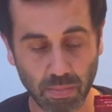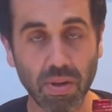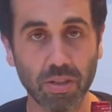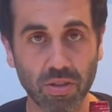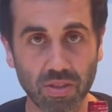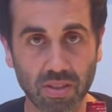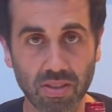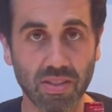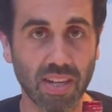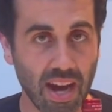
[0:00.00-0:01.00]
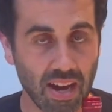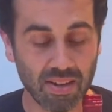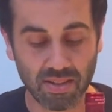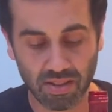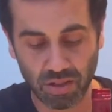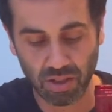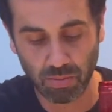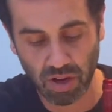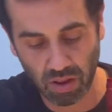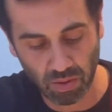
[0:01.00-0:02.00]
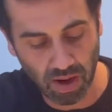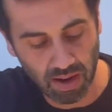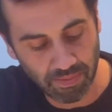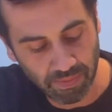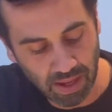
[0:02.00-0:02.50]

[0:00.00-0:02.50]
Petrus because it's not a cheap bottle of wine,